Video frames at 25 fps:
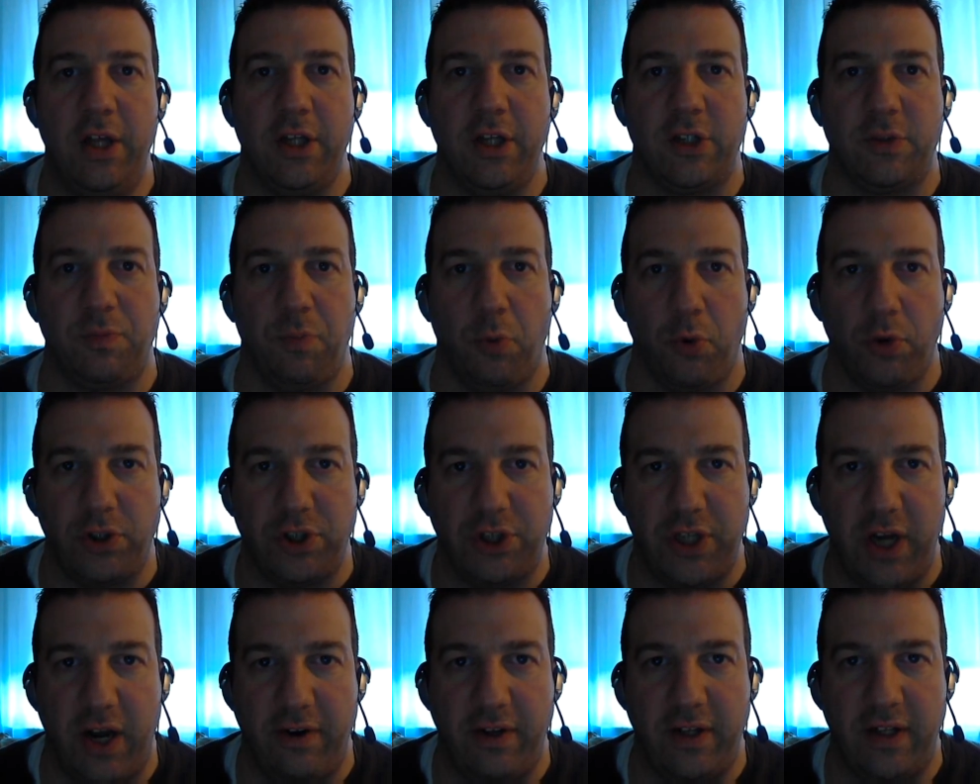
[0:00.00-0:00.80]
the
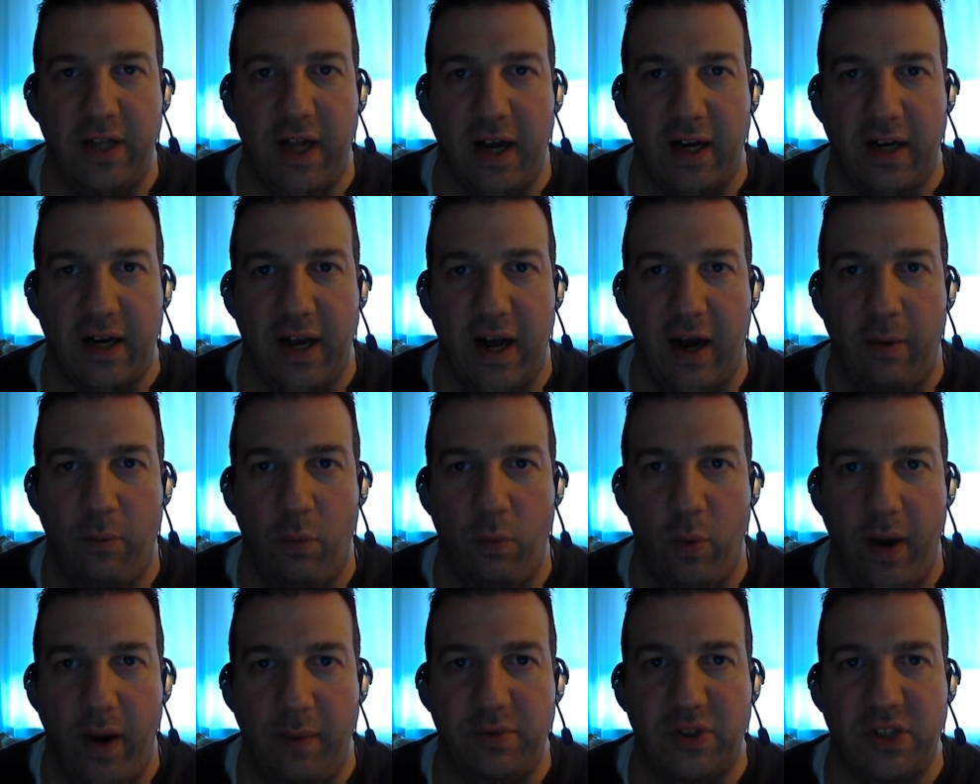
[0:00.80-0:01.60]
sportsshouting.com
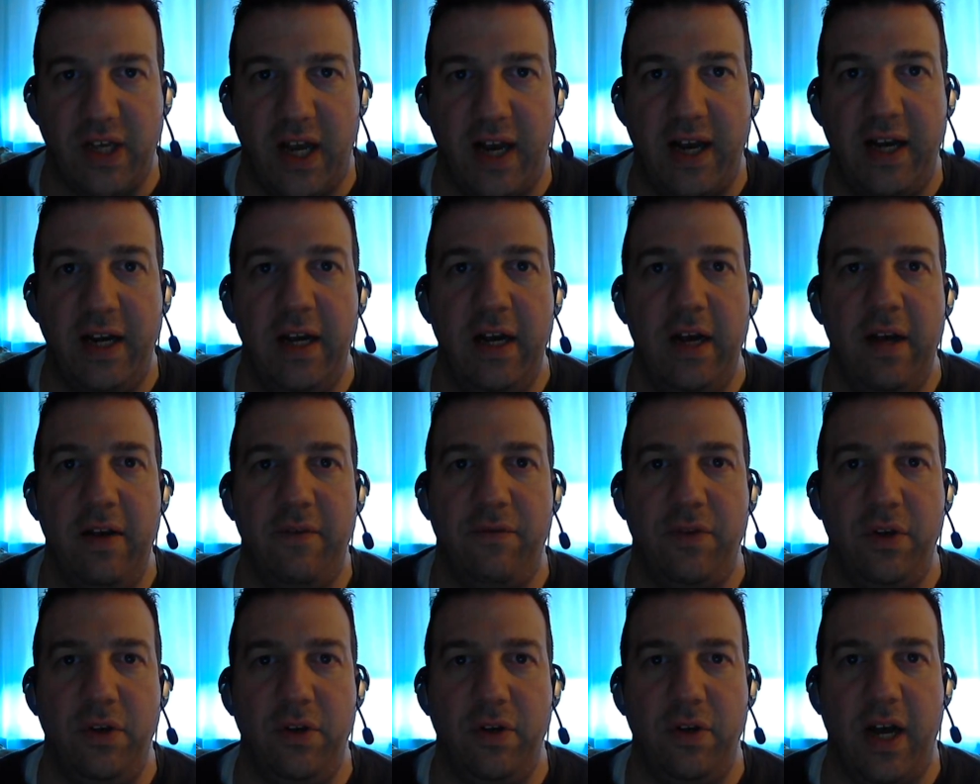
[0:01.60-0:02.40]
website
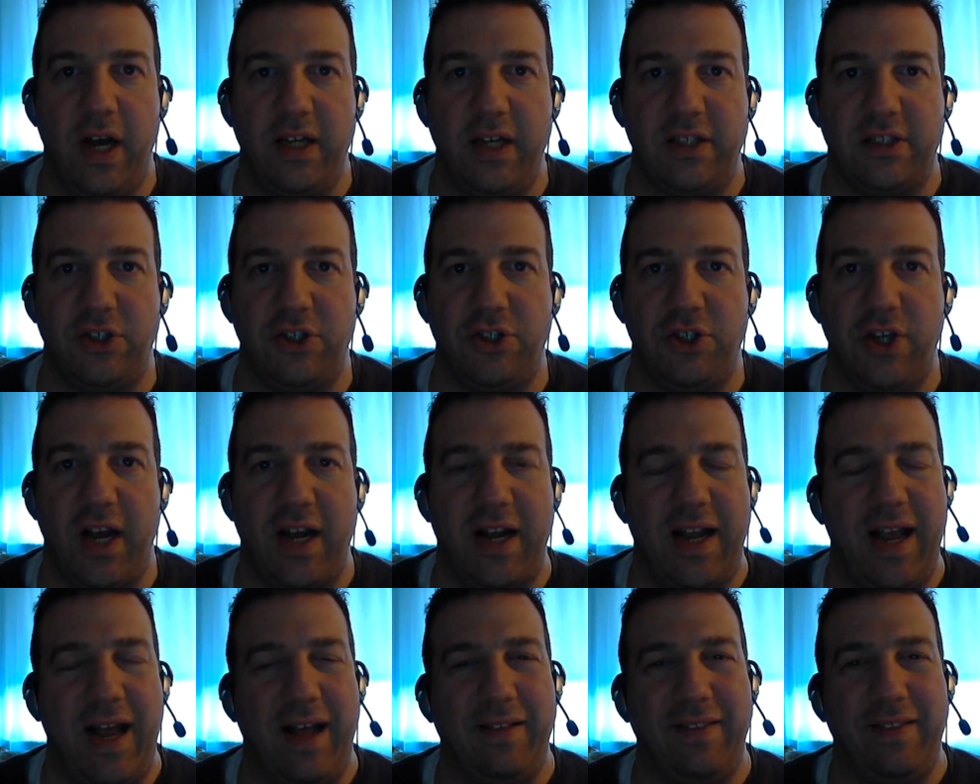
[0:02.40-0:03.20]
for you guys to
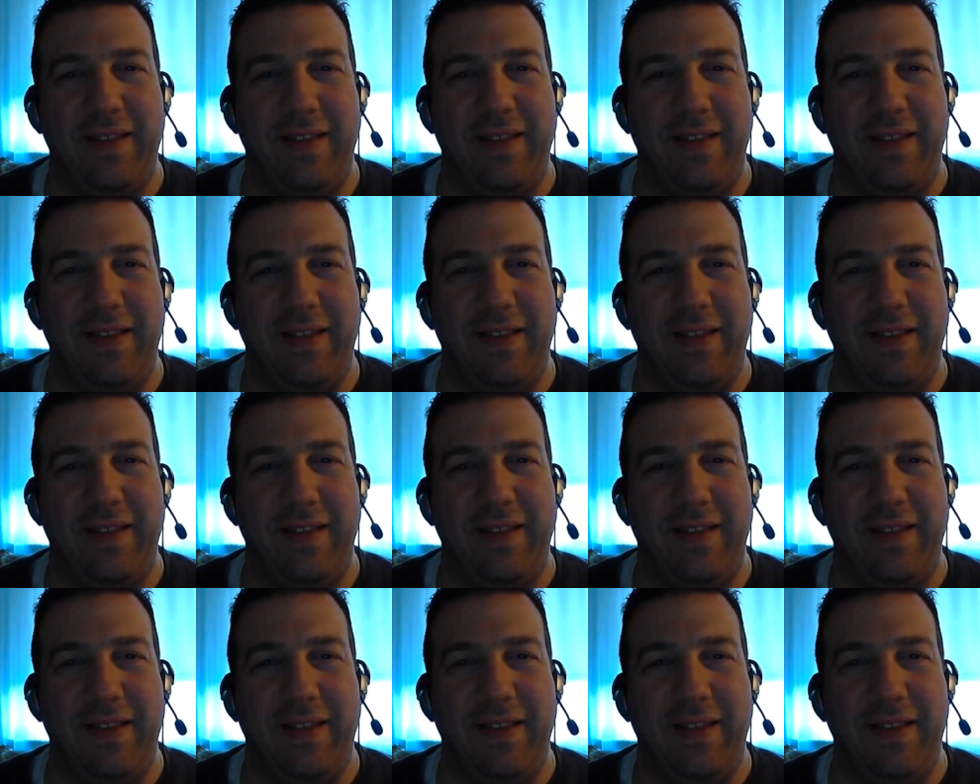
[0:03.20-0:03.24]
check out.